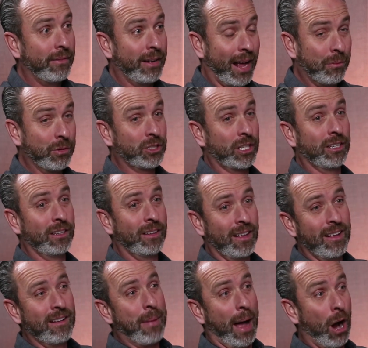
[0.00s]
And it was a
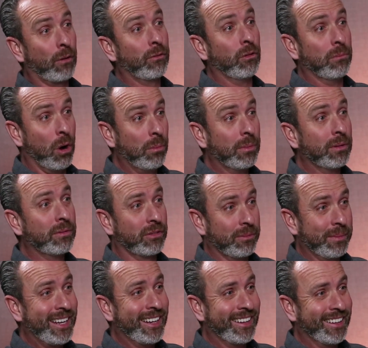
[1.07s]
powerful moment for
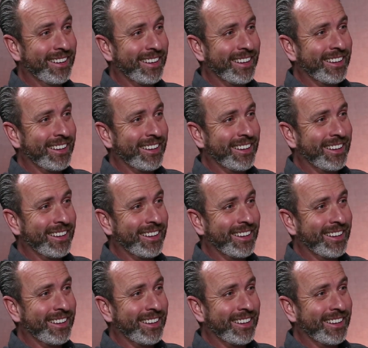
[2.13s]
me.